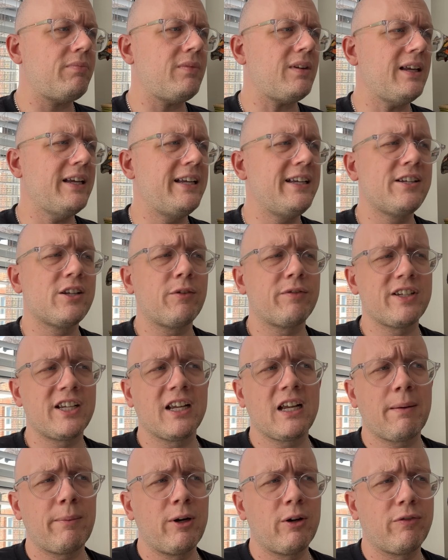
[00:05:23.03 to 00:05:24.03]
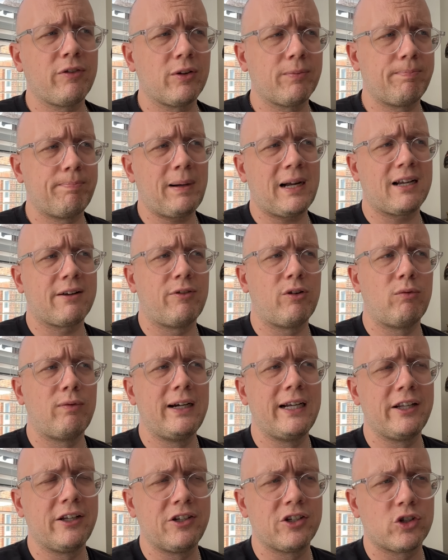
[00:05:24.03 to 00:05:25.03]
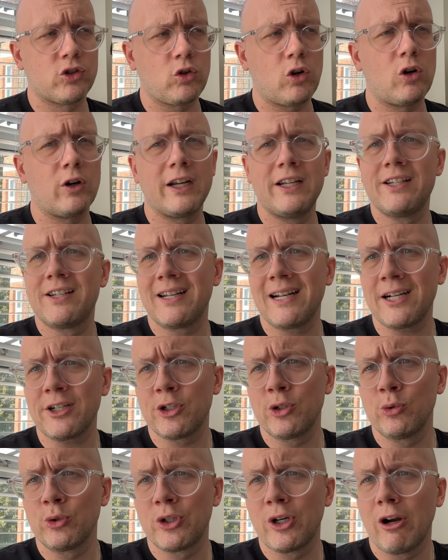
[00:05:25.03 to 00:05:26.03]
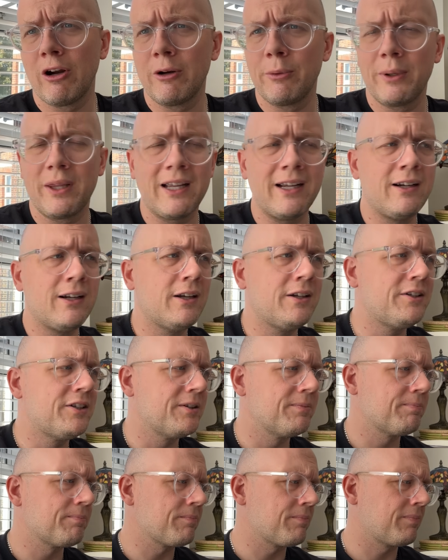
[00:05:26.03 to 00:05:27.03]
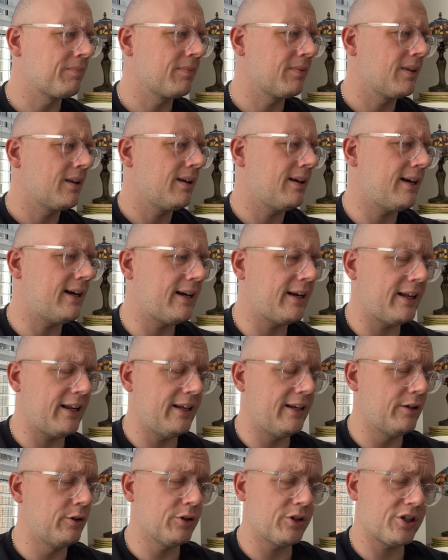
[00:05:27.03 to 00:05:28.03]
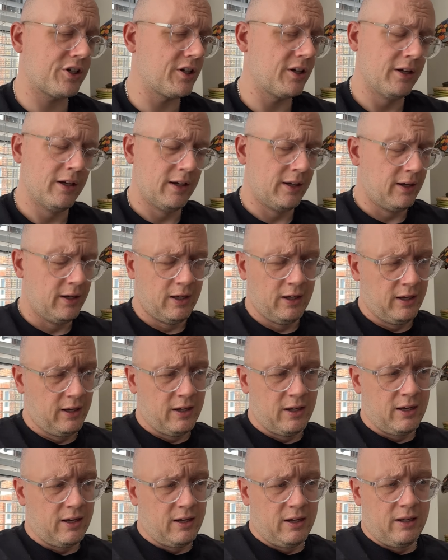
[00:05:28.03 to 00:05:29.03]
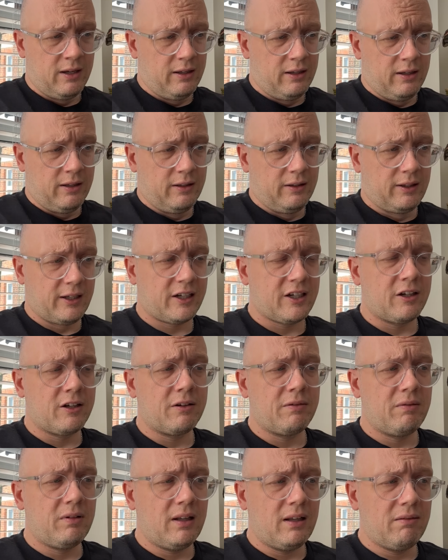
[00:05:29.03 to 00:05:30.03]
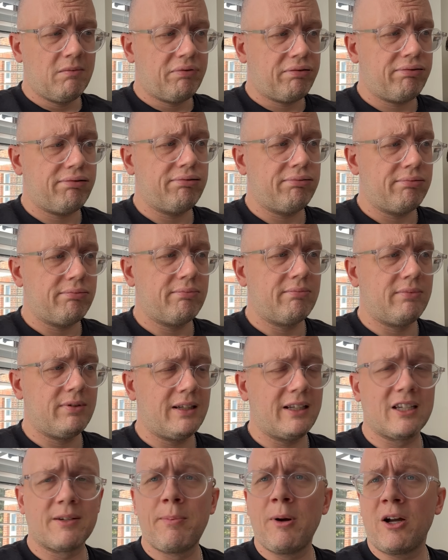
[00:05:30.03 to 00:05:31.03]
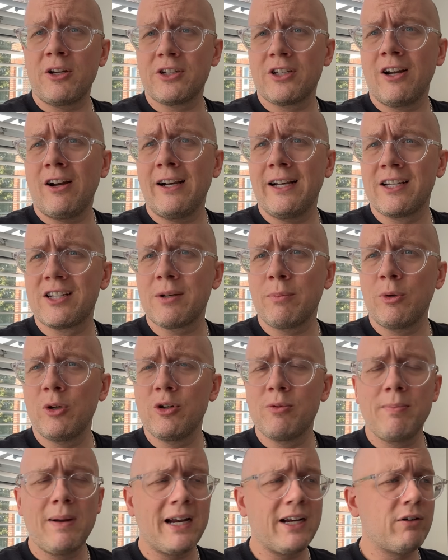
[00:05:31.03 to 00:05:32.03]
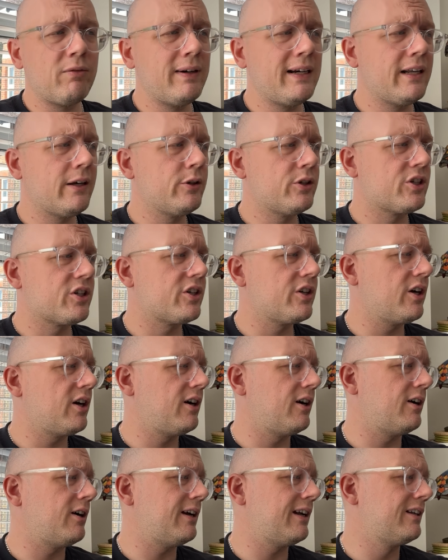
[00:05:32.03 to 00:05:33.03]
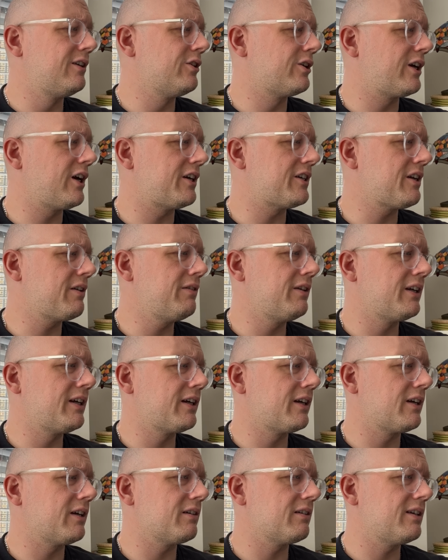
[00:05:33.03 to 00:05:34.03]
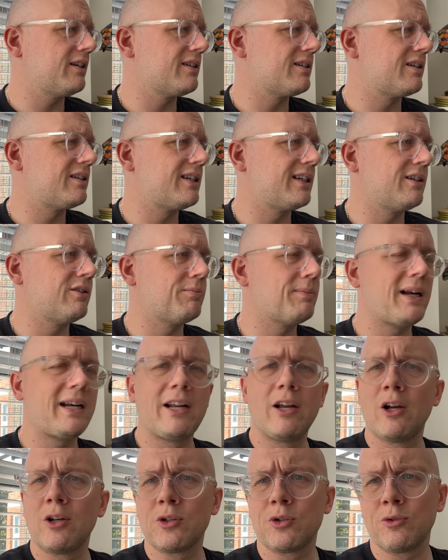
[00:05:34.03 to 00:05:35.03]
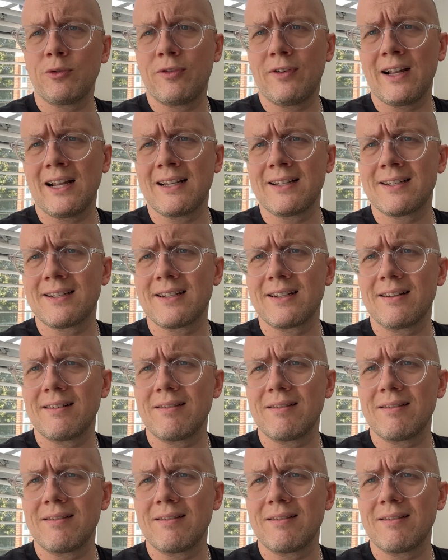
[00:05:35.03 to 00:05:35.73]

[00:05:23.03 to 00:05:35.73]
He's obviously coming off the back of a really strong international showing with England, and he looks like a smart signing, someone who's made a really good start. And look, I don't think it's a deal many Arsenal fans